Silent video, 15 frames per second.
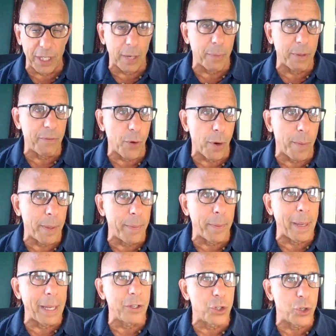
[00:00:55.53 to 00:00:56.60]
The year before, maybe you
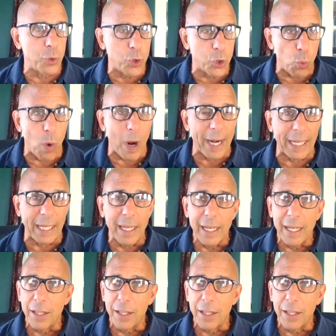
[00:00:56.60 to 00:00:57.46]
made 220.